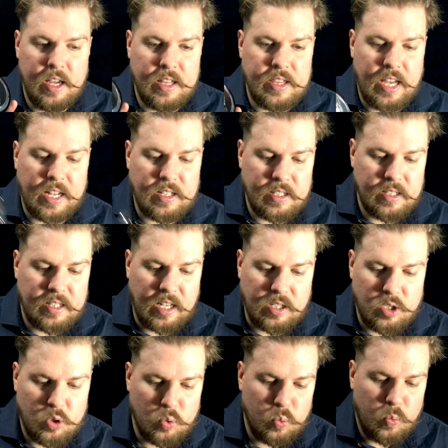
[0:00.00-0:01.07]
that
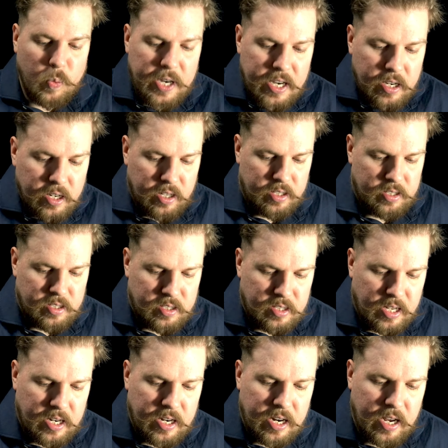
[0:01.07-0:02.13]
sweetness
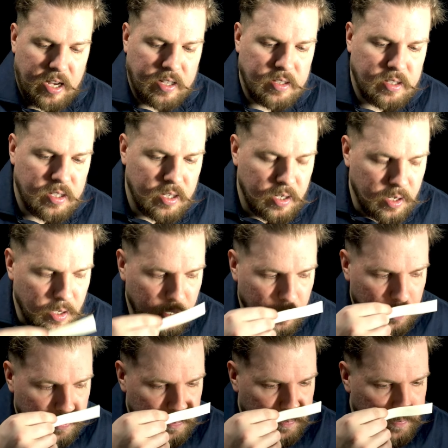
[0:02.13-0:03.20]
that it has.
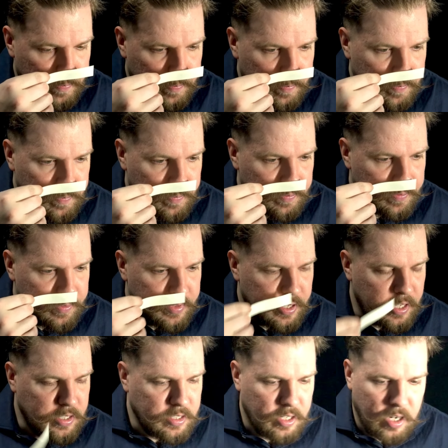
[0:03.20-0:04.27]

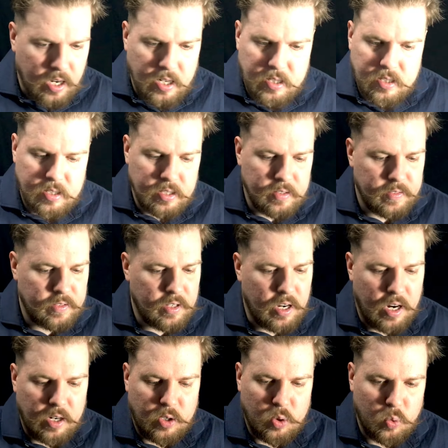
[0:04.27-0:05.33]
It's got
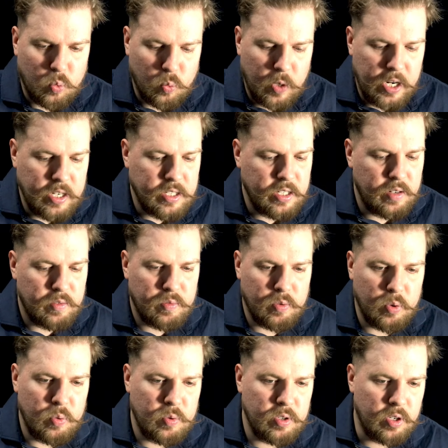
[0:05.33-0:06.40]
a crazy
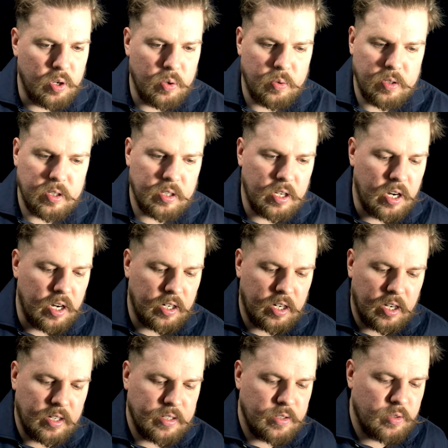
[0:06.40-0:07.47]
fruit note,
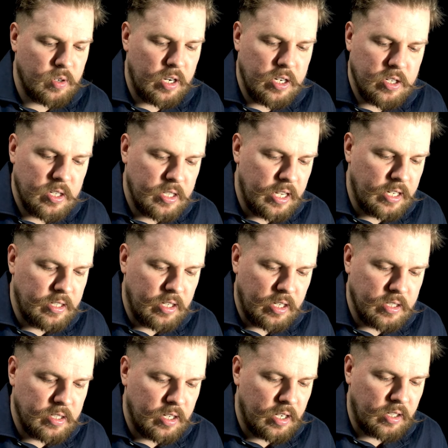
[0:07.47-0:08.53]
concentration that
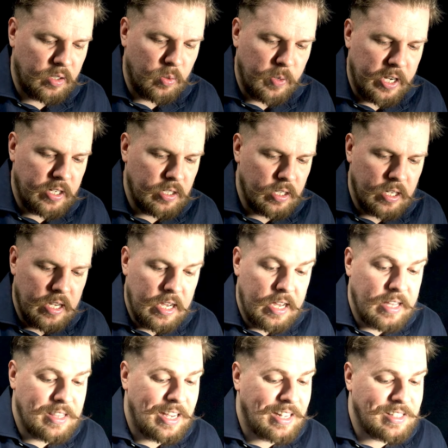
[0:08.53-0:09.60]
does not quit.
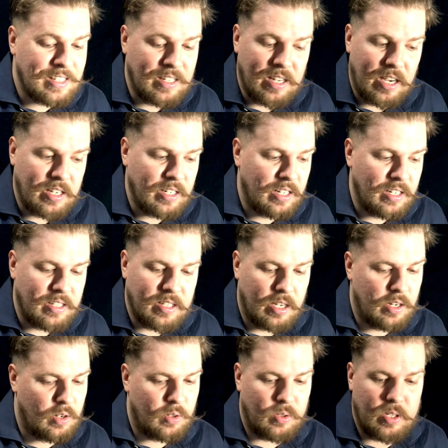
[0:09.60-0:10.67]
That's a 9 out of 10
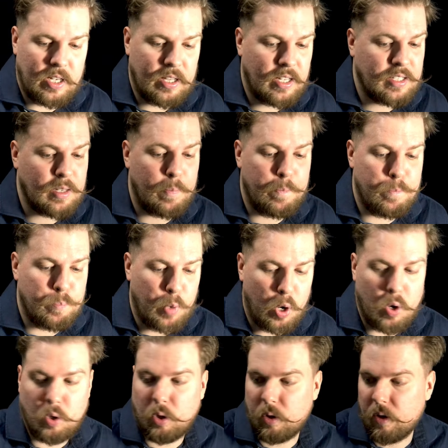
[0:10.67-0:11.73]
all day. That's a
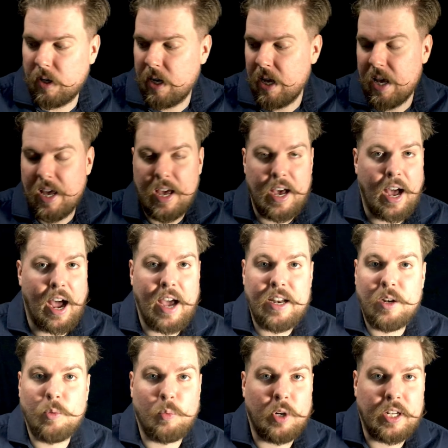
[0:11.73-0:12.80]
baller. I
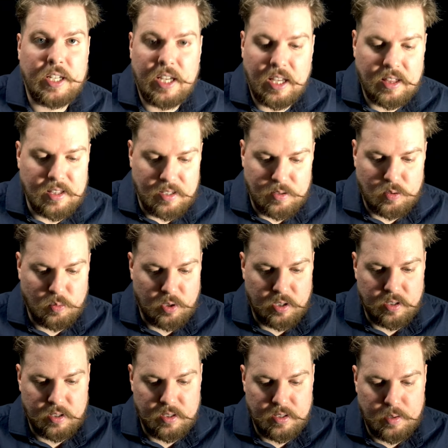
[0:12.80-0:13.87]
didn't want to get this one
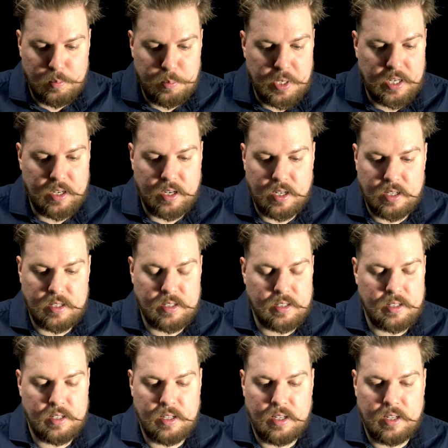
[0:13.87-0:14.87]
because